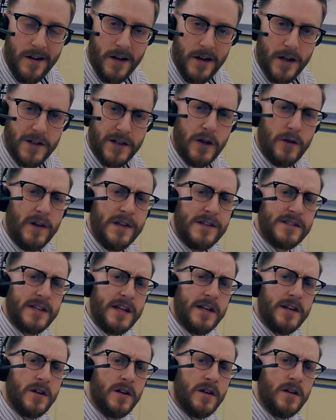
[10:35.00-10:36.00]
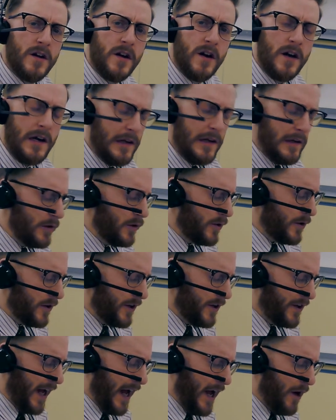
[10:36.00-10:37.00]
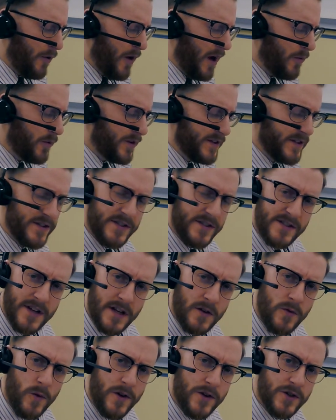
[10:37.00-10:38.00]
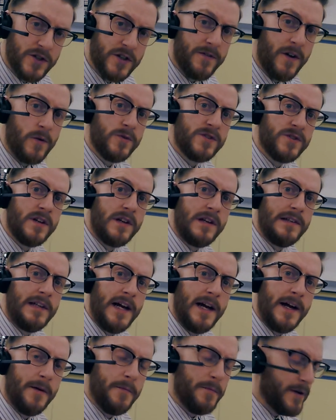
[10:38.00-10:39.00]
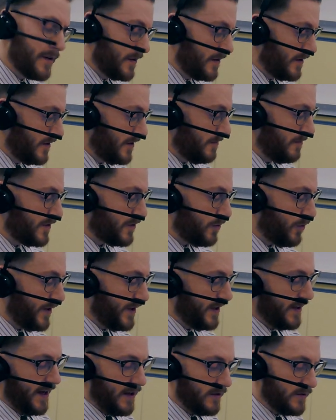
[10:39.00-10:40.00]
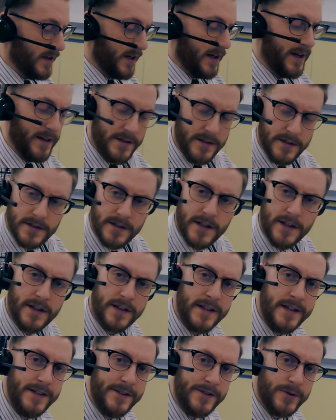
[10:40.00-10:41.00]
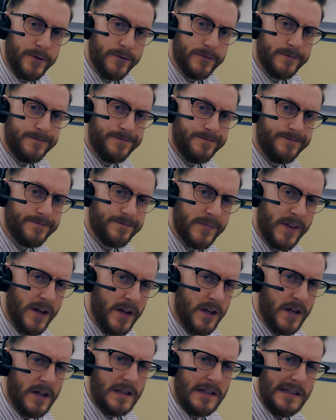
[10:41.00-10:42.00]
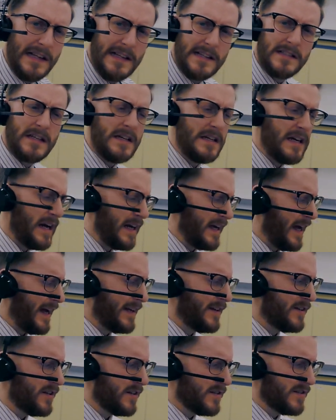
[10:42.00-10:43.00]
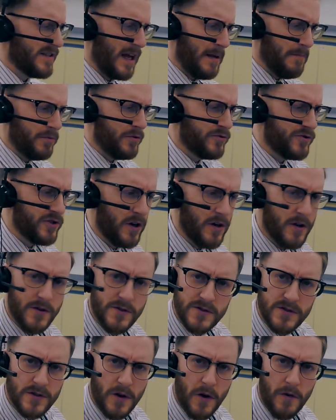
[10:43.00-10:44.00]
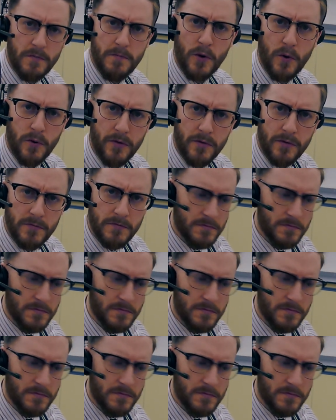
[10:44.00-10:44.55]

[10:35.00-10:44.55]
Now let's take a look at how I would distinguish, if I was in a lab, between an aldehyde and a ketone. Let's say I had sample jars of both,